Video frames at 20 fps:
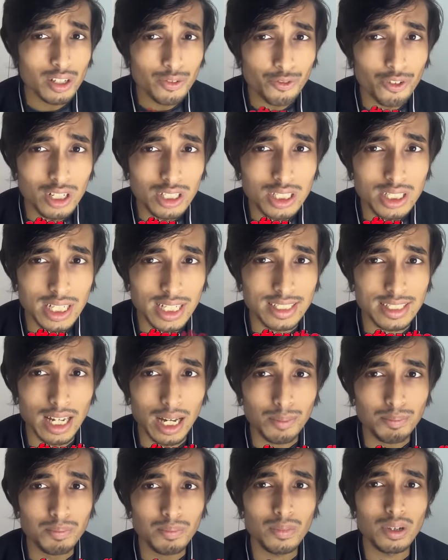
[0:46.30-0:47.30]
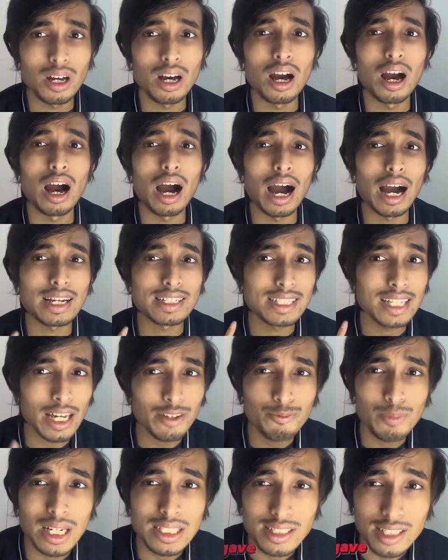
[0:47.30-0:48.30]
first exam, I gave
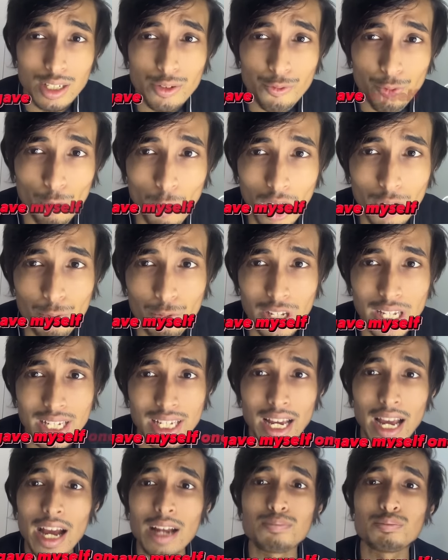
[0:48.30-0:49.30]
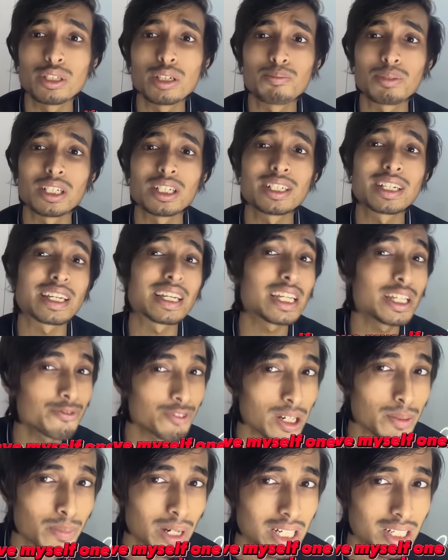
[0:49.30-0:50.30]
myself 1 week and prepared
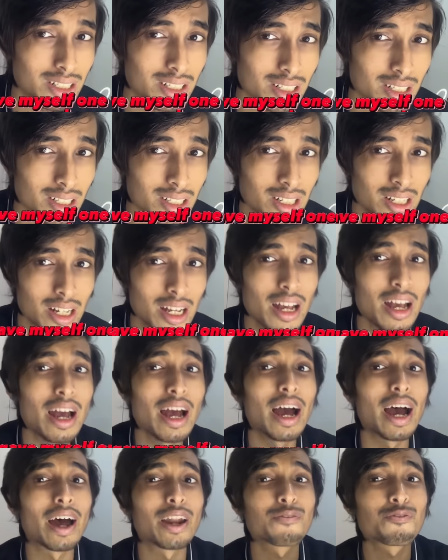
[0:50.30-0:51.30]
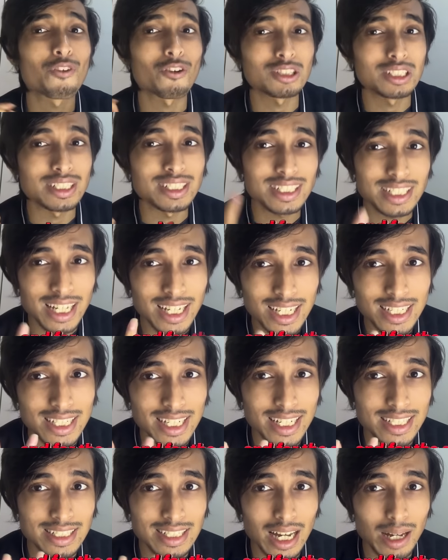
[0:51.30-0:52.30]
even better. And for the second
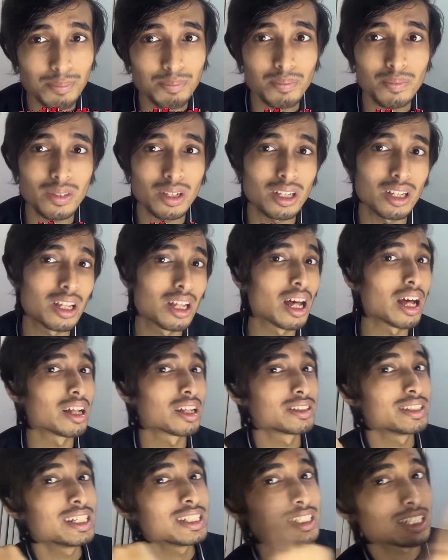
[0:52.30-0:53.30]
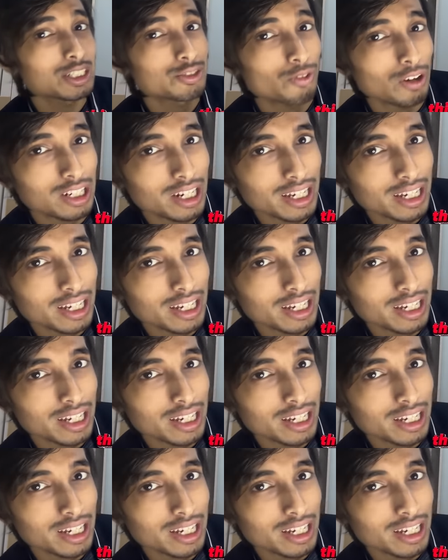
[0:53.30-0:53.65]
exam, this is what